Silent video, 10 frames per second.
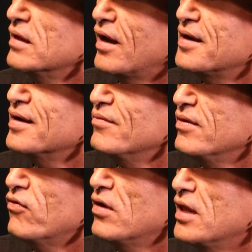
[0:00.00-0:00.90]
to
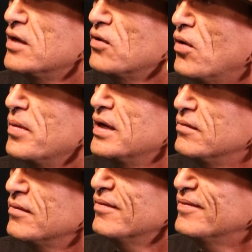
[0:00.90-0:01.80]
London before they told
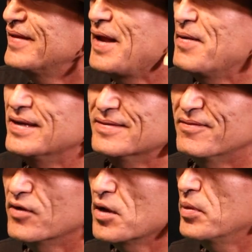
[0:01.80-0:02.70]
me. They
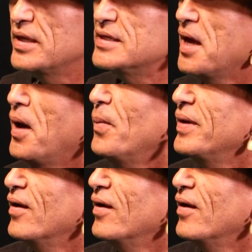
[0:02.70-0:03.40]
didn't verbally tell